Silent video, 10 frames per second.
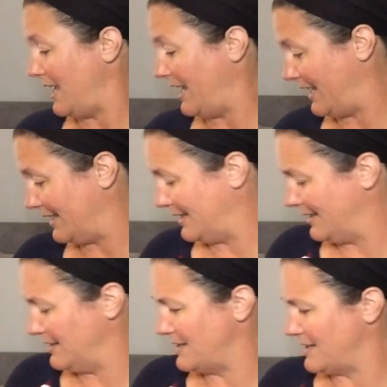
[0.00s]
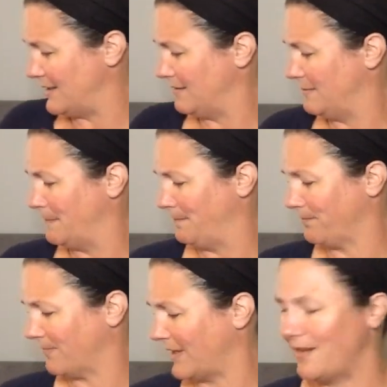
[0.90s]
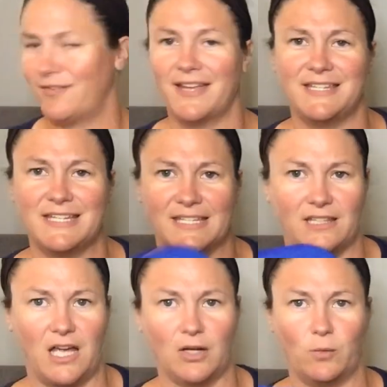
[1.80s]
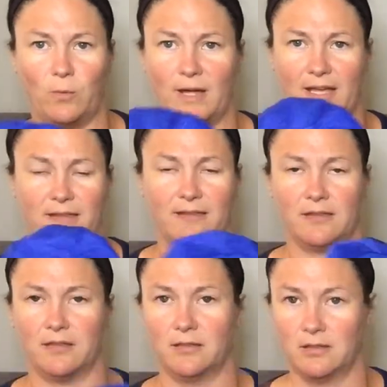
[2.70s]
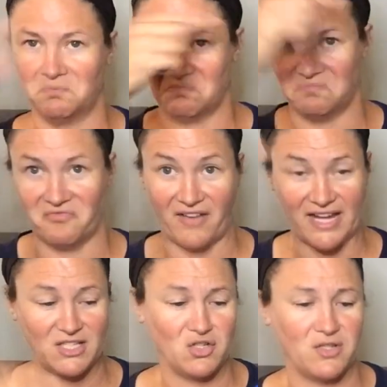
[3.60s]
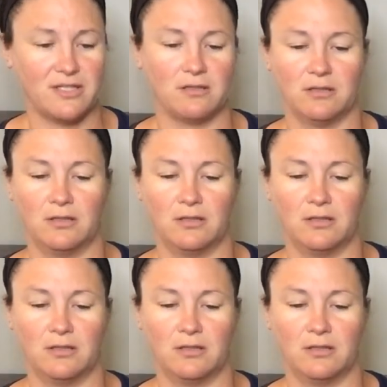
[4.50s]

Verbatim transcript: And I've had decent luck with visors.